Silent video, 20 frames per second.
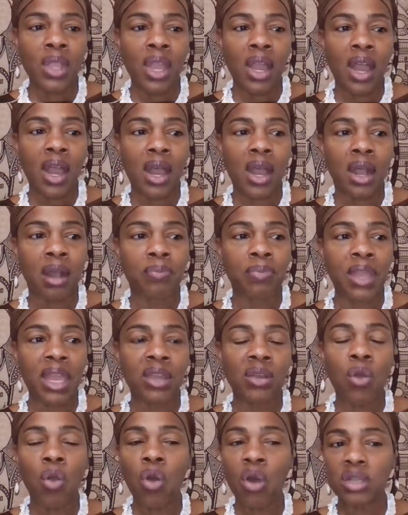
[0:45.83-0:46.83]

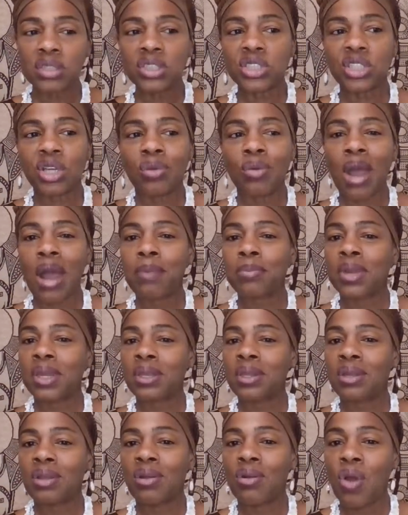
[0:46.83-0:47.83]
And also, I'm going
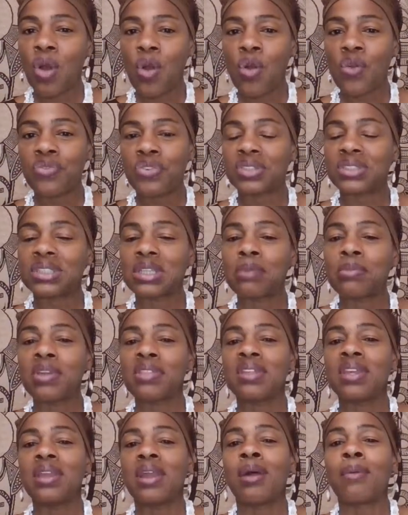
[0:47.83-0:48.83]
to go over some of
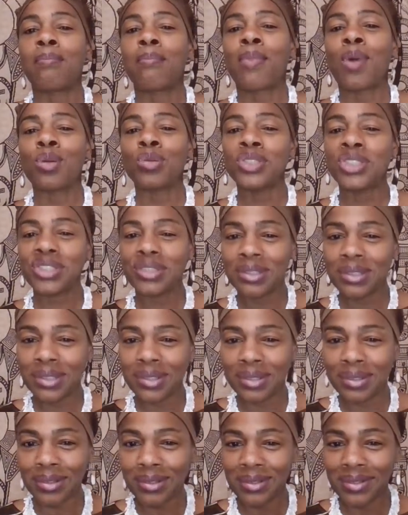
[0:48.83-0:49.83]
the
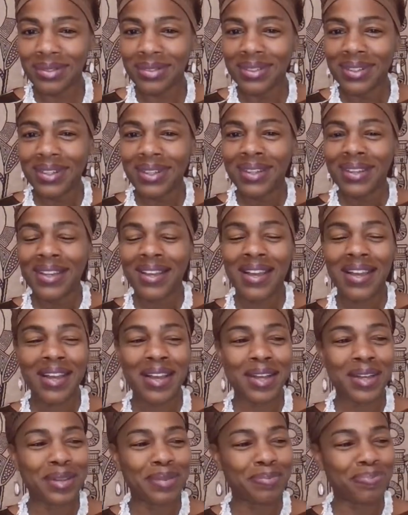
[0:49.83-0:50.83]
emotional
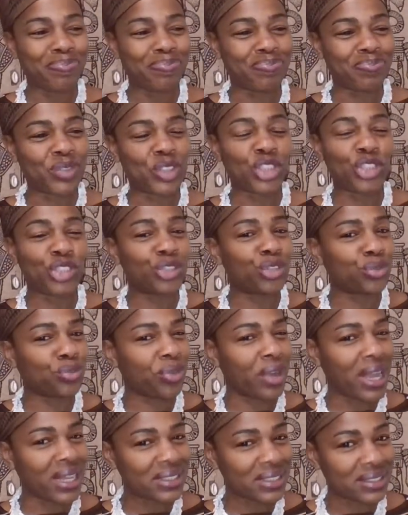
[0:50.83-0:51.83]

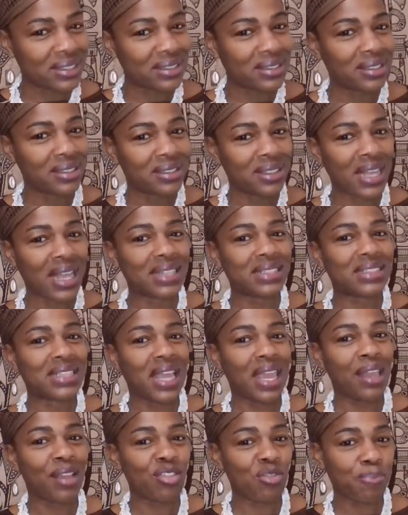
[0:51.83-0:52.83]
stress that
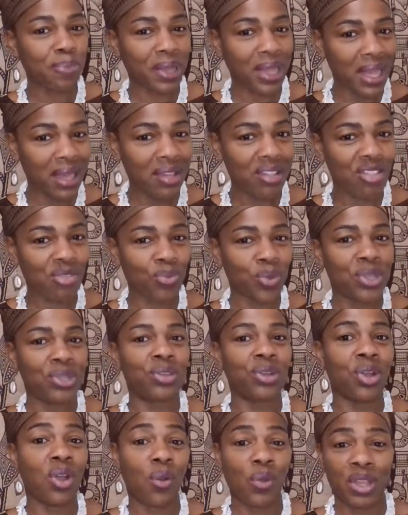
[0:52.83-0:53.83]
takes place when
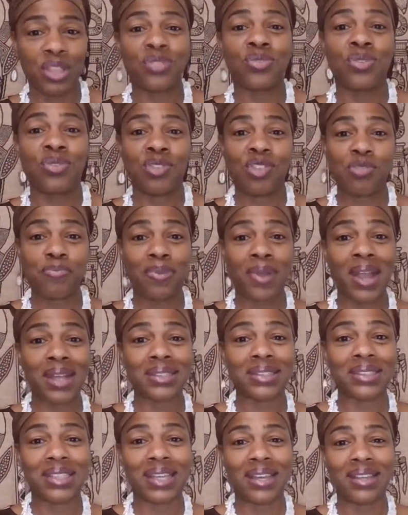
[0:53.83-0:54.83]
you're going through this
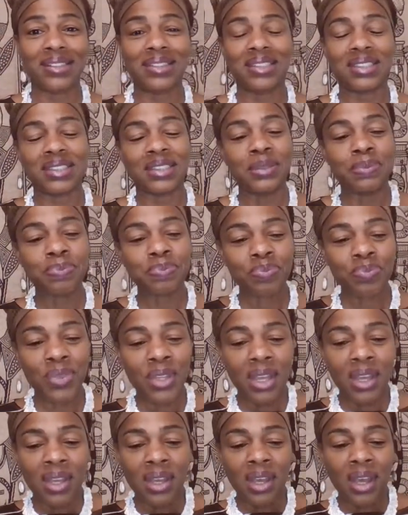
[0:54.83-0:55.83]
process.
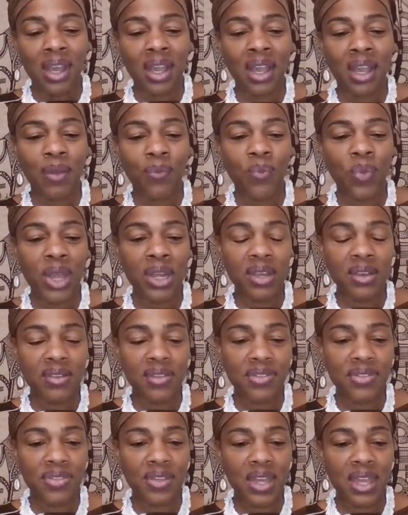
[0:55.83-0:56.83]
One of the
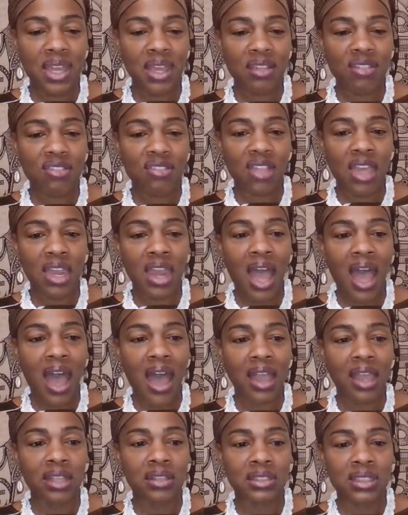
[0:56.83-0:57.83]
things that
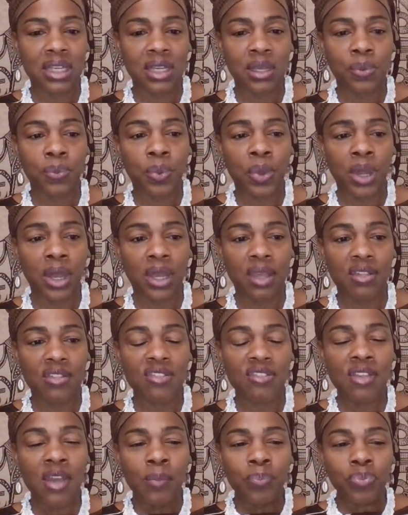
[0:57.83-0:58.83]
I did
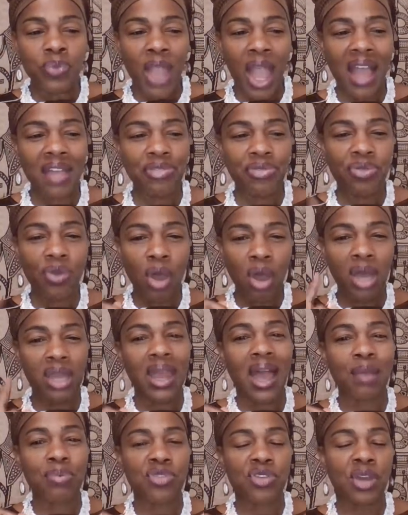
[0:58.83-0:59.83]
was I thought
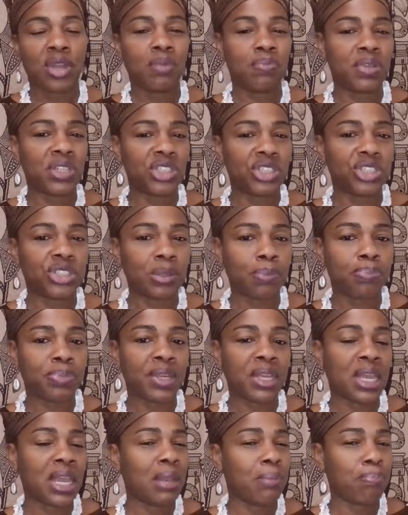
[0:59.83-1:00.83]
I was going to be
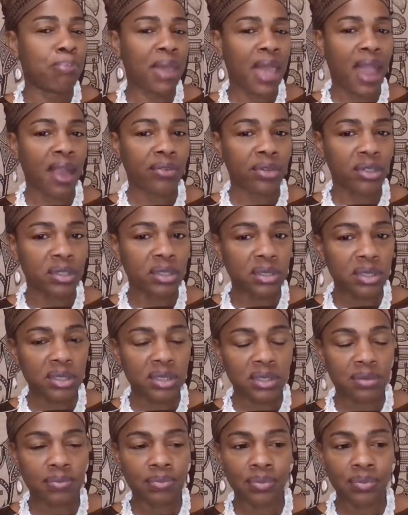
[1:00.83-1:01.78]
shipping in barrels,